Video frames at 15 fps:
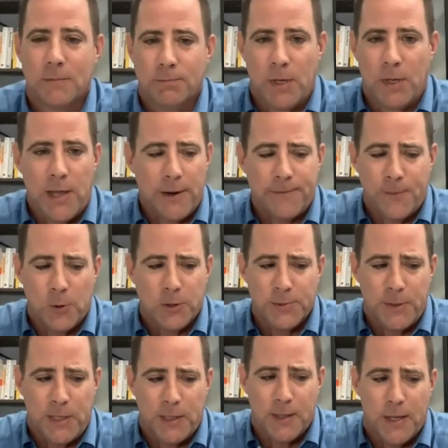But that first
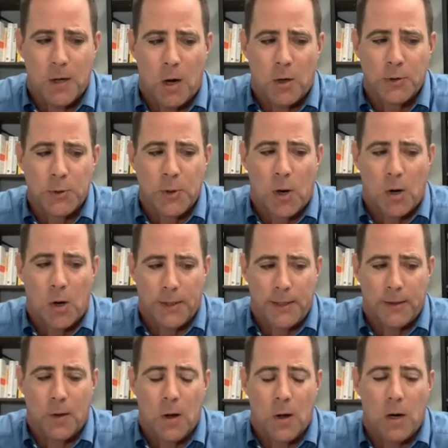meeting, like I'll do it all
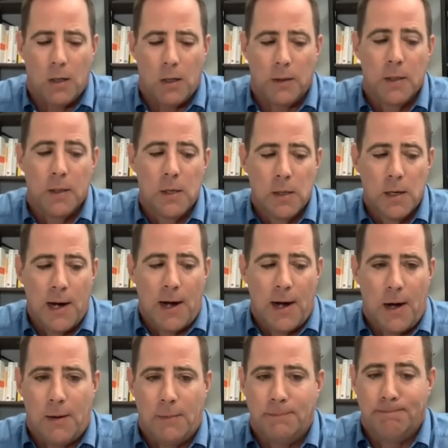day long.
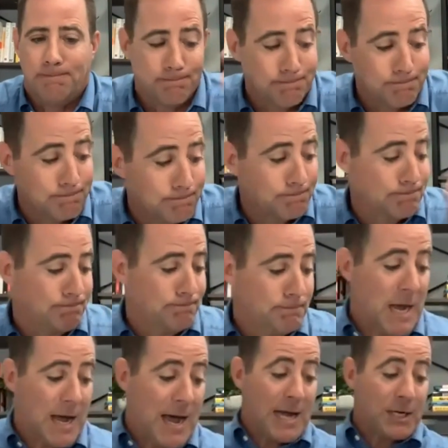Um,
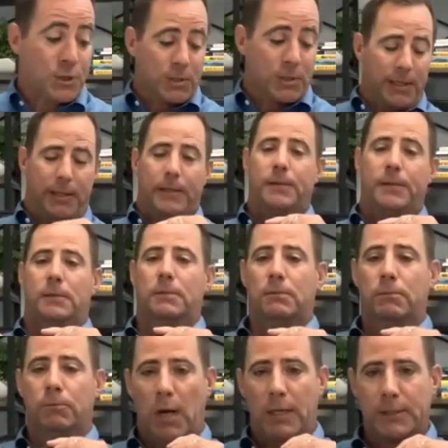yeah, Ashley,
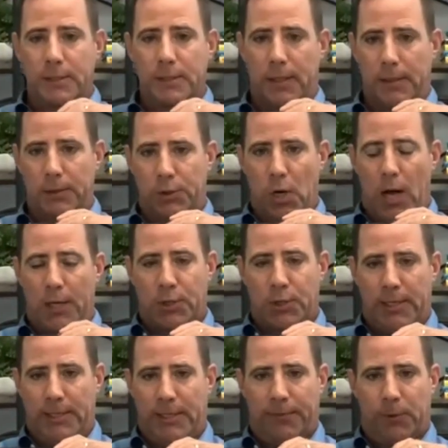Rustin, Josh,
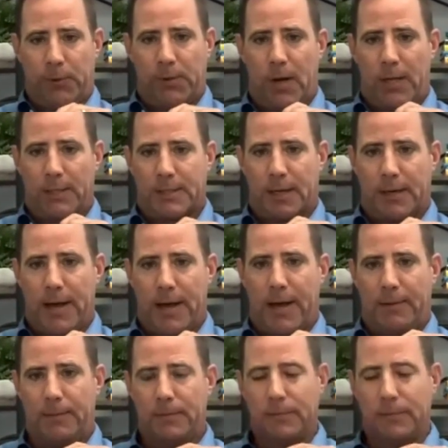any different thoughts on
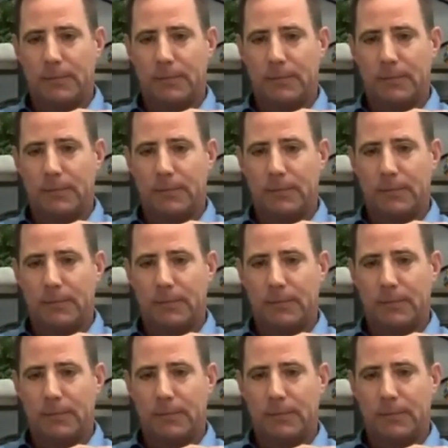that?